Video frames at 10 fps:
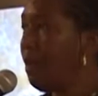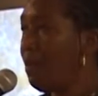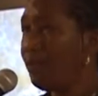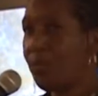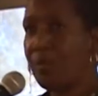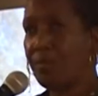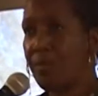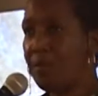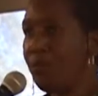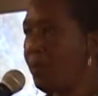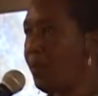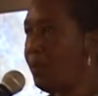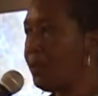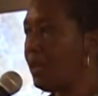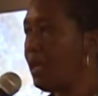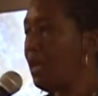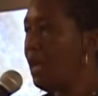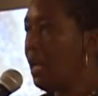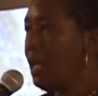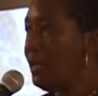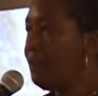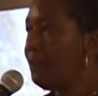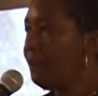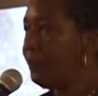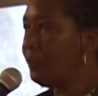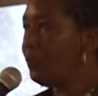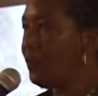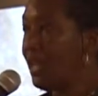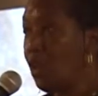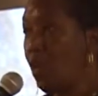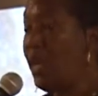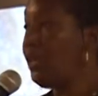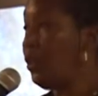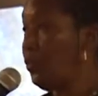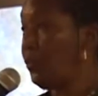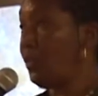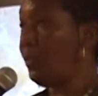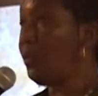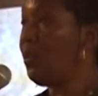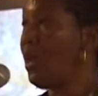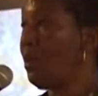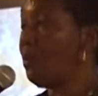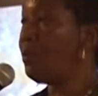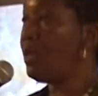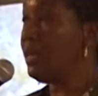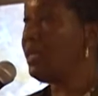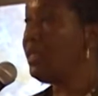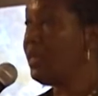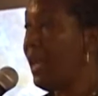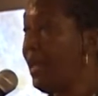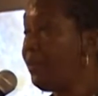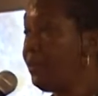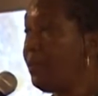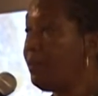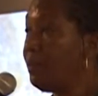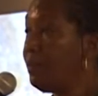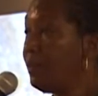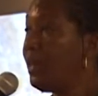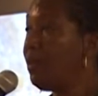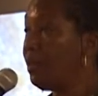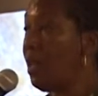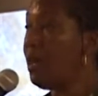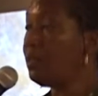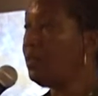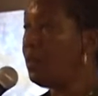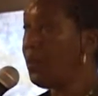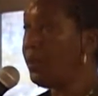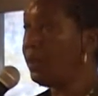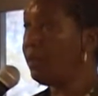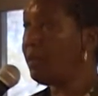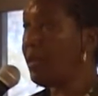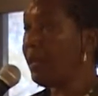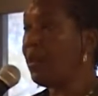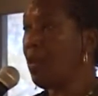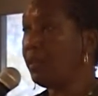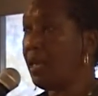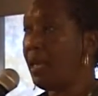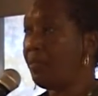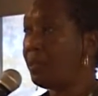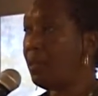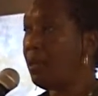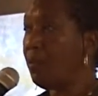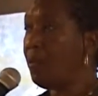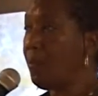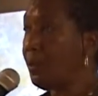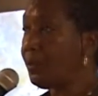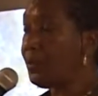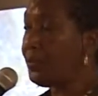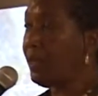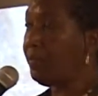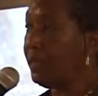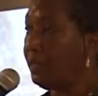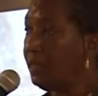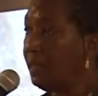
Also with service members, um, they know how to use them. They know how to handle them. They are locked and loaded at all times for personal safety.